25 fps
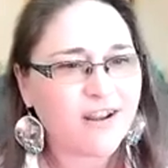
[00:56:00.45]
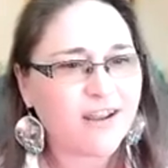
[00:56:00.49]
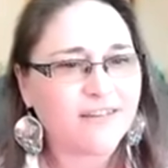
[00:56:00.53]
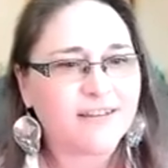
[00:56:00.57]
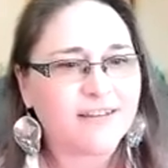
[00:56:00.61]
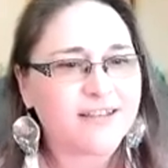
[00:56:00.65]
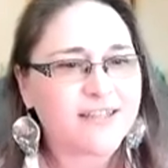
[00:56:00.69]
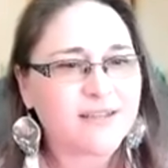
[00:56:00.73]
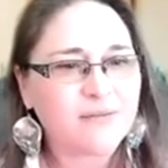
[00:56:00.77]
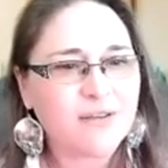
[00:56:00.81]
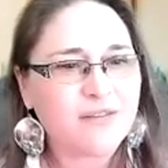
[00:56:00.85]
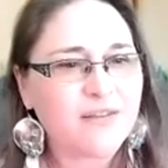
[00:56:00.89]

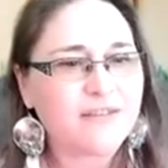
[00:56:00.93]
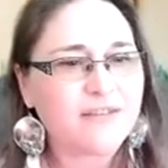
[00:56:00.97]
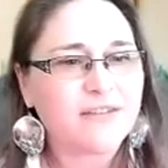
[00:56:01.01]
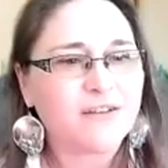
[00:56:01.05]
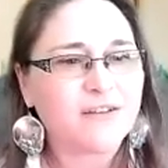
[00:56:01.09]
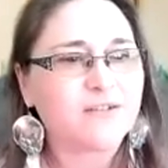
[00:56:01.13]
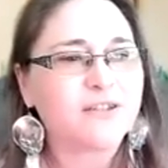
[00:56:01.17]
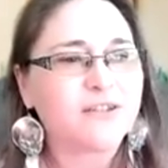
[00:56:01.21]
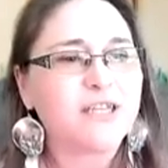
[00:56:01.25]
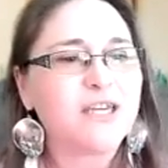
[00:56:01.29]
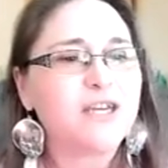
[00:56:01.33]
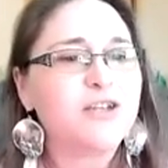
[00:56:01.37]
That's something that they'll
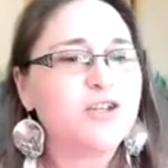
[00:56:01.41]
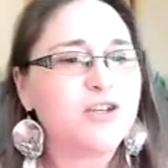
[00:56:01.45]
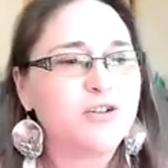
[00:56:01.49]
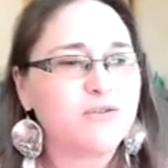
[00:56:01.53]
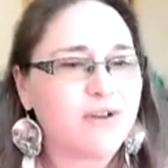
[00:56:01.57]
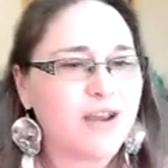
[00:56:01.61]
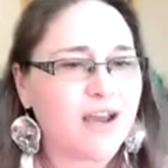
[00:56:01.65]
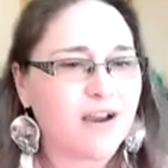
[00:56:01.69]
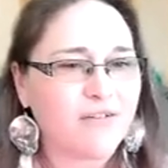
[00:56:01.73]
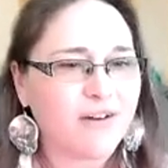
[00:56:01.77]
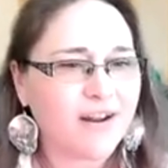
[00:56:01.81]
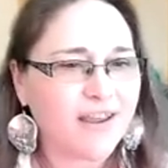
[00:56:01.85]
teach you
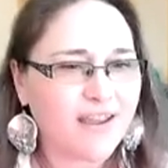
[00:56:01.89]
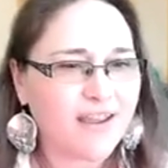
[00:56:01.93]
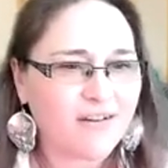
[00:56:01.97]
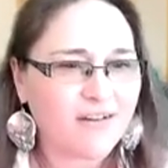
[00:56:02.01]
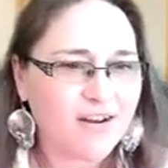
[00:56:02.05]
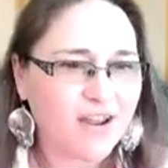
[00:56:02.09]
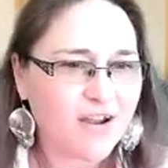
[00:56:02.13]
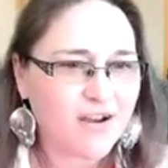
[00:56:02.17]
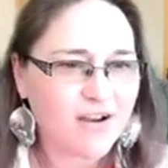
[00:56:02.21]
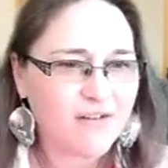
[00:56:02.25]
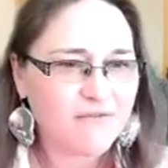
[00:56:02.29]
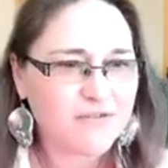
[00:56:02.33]
now at
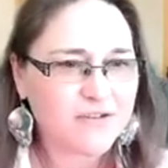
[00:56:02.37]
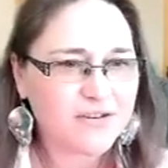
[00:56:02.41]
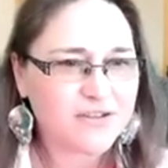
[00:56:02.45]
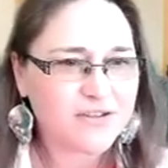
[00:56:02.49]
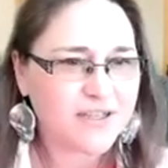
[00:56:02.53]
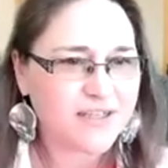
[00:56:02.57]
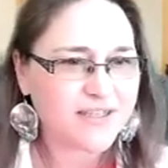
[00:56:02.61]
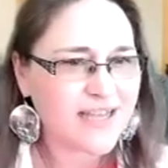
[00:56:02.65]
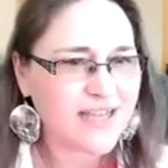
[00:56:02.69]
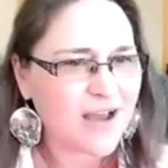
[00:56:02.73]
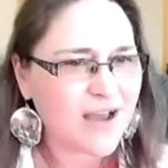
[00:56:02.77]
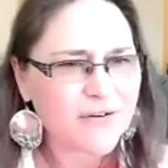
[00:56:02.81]
accounting
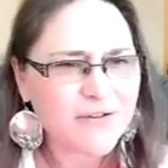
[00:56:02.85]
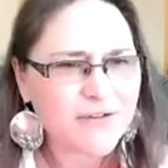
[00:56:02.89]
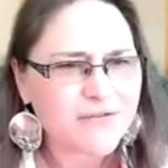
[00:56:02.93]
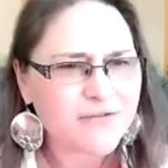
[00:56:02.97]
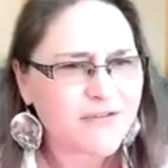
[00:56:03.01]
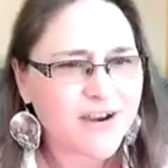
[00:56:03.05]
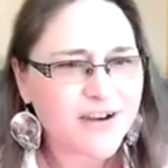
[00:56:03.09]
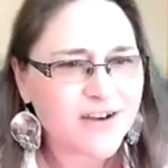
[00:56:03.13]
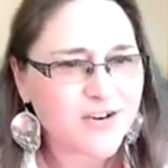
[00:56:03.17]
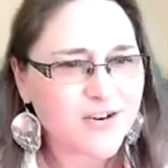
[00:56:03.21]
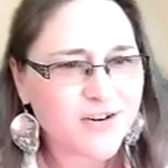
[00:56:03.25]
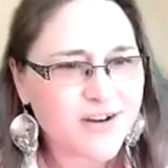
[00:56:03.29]
conferences, how to
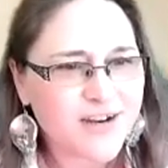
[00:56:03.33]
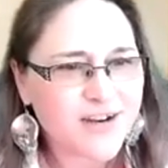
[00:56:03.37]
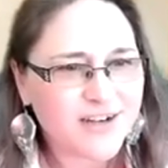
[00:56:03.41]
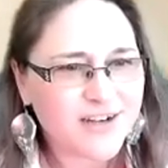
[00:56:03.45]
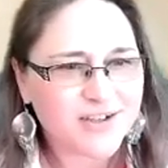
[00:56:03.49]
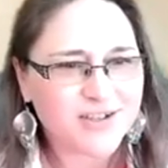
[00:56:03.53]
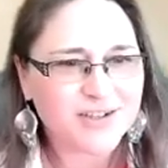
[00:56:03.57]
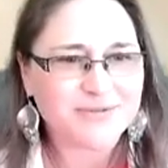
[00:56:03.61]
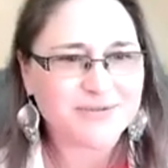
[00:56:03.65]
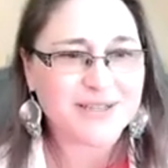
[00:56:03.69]
find your niche. I was